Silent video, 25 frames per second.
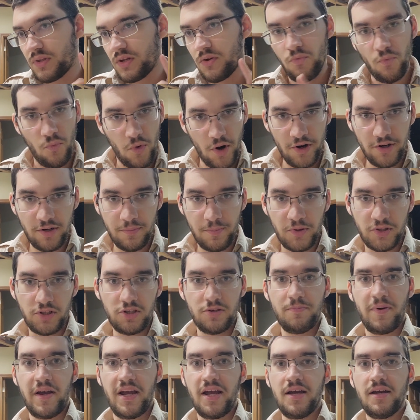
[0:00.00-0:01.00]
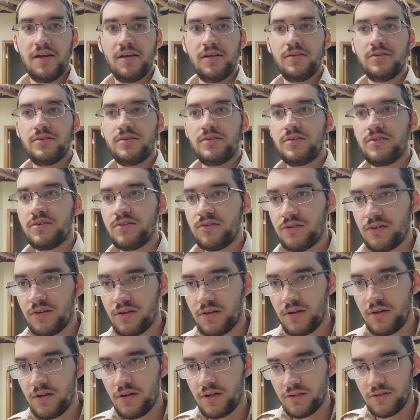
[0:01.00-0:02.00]
where to put your paints,
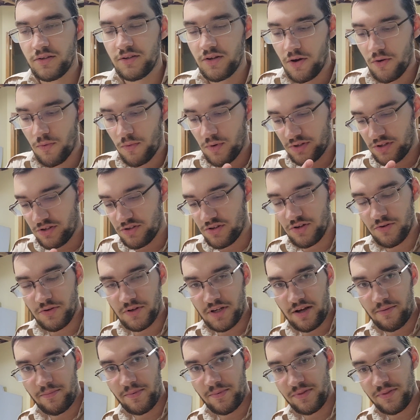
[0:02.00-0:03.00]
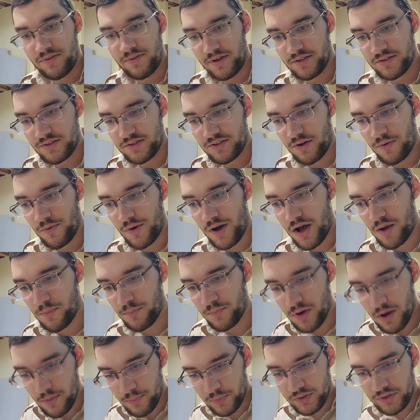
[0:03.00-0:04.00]
know what to do and everything. So I'll
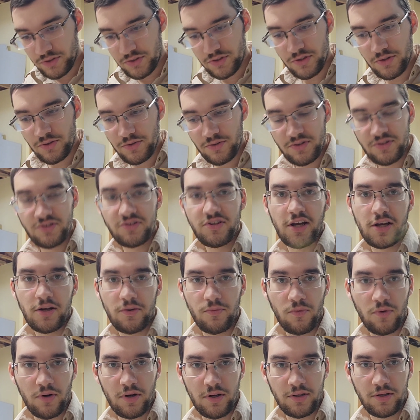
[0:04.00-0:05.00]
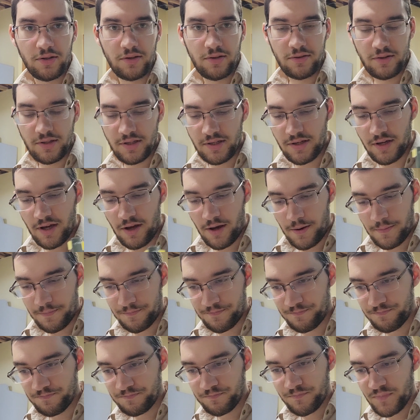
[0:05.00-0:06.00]
probably do the second one,
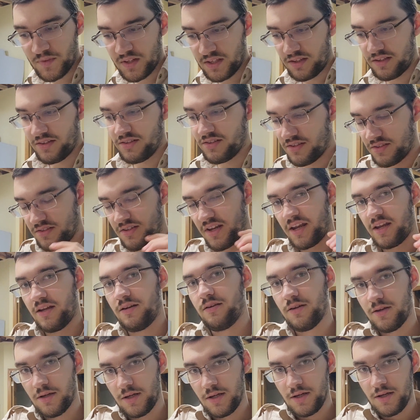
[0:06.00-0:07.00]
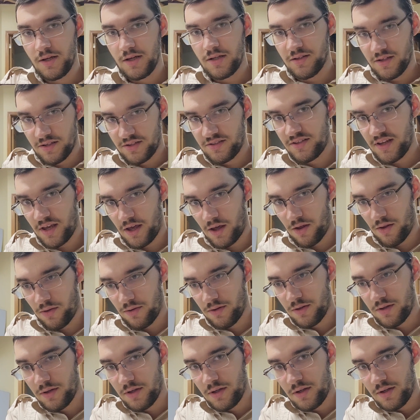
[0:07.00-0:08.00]
at least the second nacelle,
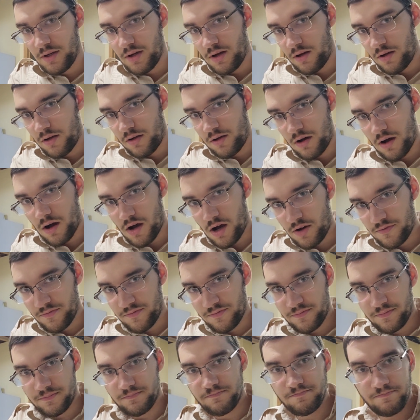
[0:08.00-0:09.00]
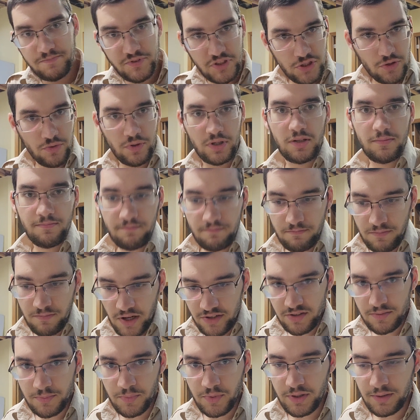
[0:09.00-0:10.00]
off screen
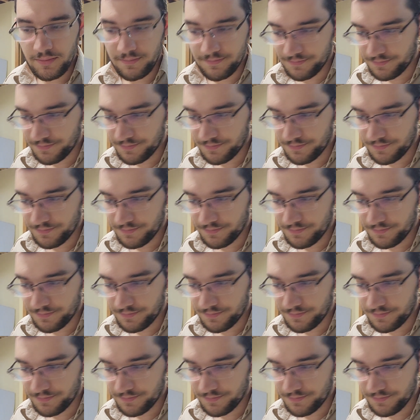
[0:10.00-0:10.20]
possibly.